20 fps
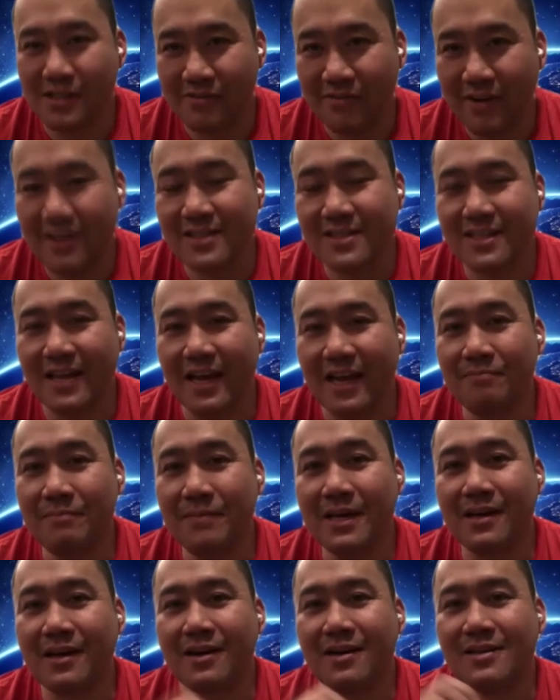events, and
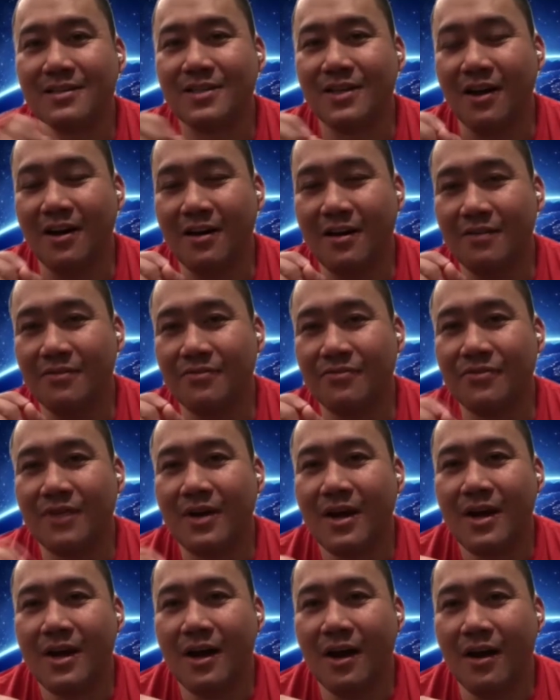because of
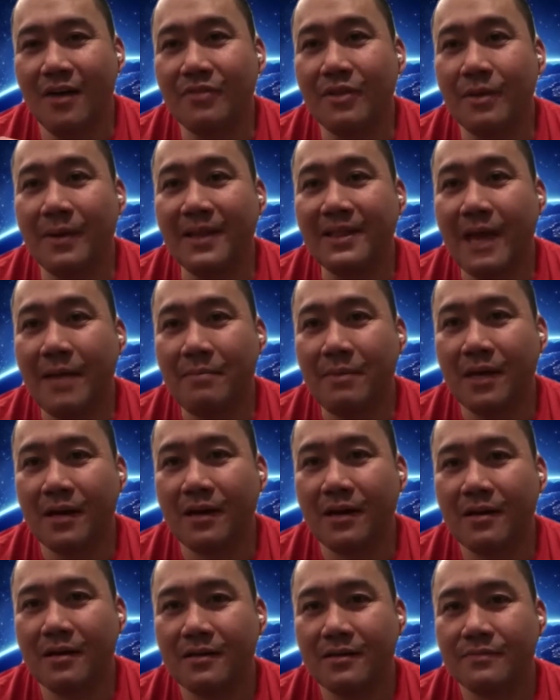the pandemic,
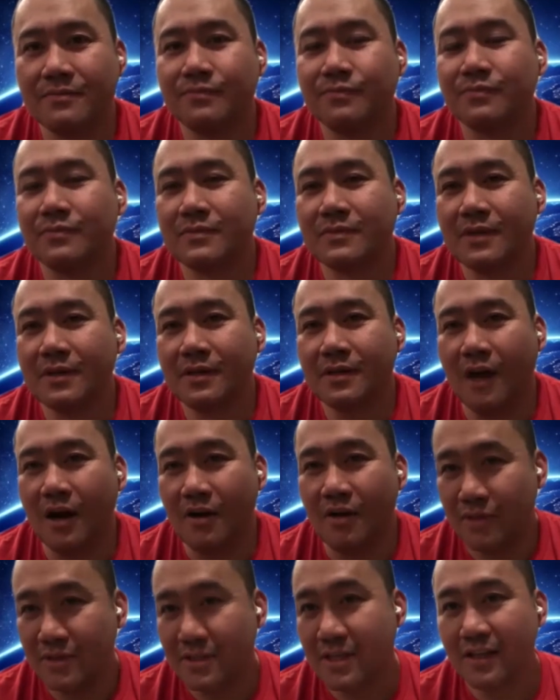our
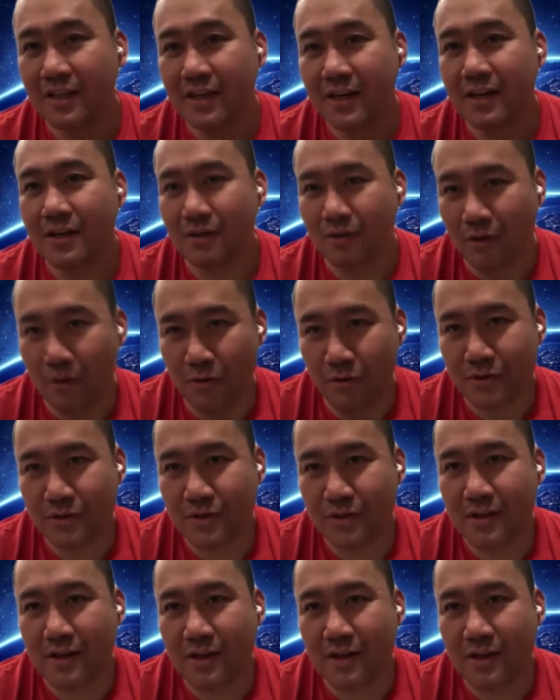facility closed.